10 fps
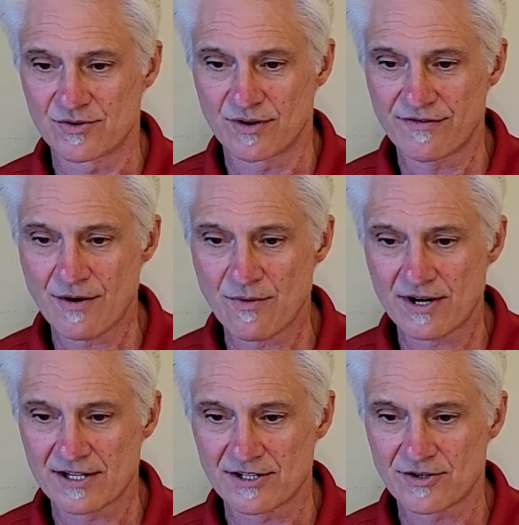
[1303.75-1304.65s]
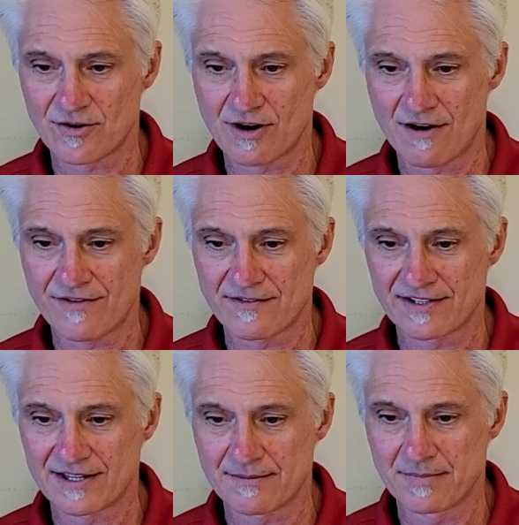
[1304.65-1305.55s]
So if I wanted to turn off
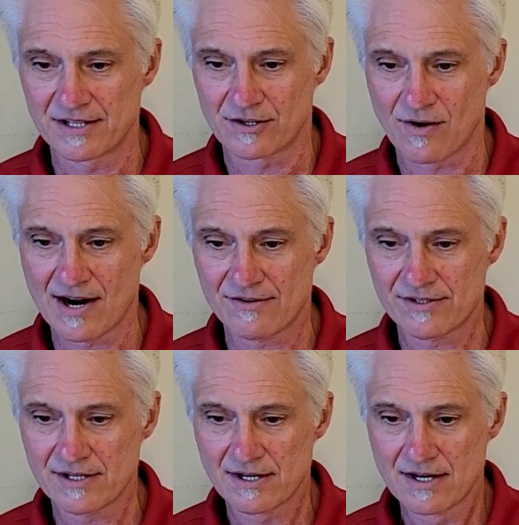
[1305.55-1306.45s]
everything but the ground,